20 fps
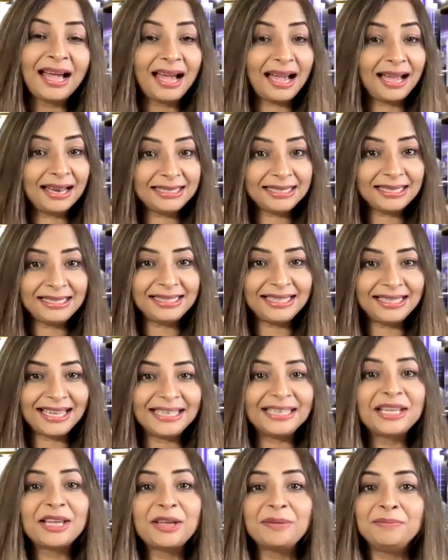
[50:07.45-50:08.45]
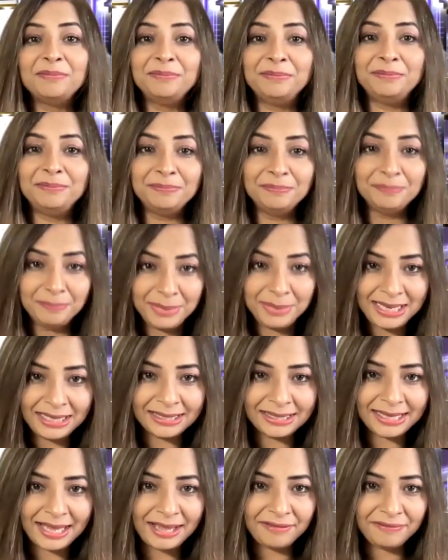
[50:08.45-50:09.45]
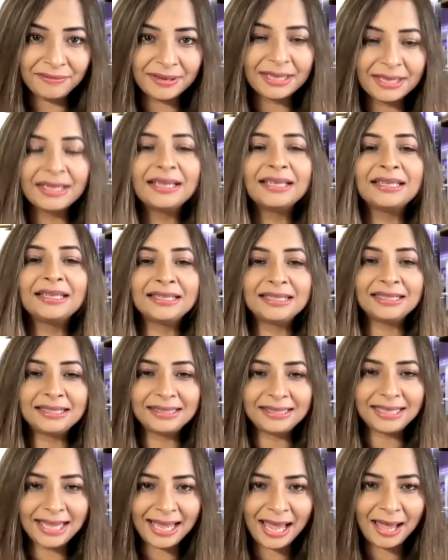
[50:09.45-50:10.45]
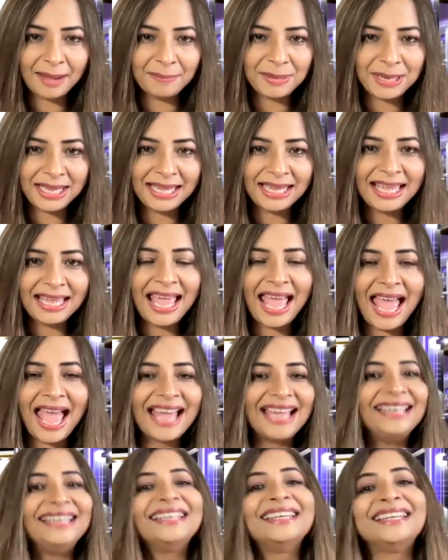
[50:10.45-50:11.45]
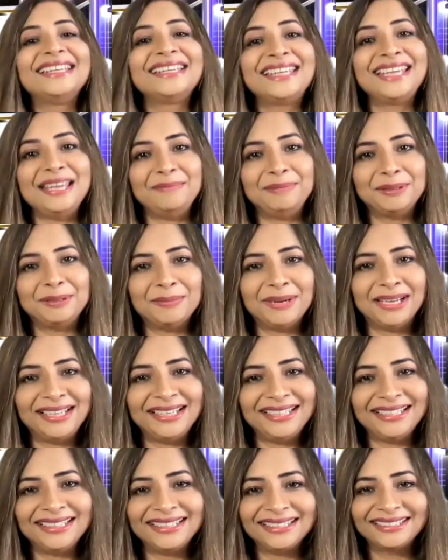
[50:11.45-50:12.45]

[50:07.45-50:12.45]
Until then, be safe, stay happy, and keep smiling.